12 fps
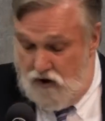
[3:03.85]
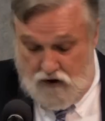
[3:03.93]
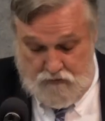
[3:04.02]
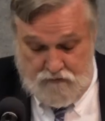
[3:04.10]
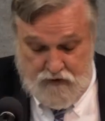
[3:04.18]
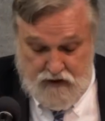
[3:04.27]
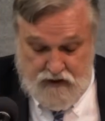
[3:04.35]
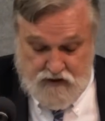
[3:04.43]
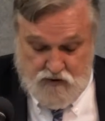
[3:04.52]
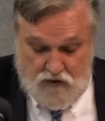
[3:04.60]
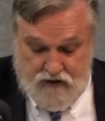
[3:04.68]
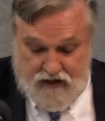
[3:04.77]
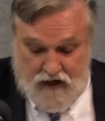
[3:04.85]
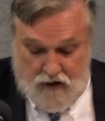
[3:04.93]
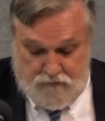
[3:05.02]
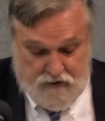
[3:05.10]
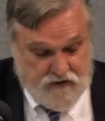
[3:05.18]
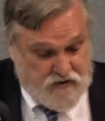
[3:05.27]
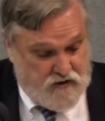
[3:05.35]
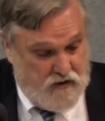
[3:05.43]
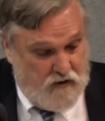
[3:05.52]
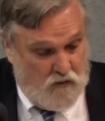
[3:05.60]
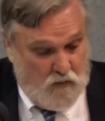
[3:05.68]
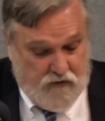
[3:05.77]
psalm is going to help us
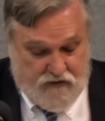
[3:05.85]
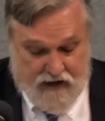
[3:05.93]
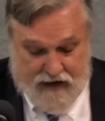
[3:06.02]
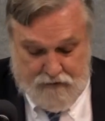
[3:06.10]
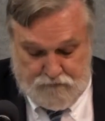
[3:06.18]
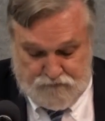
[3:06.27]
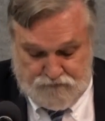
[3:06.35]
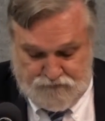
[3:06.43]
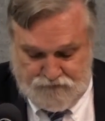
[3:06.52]
with that.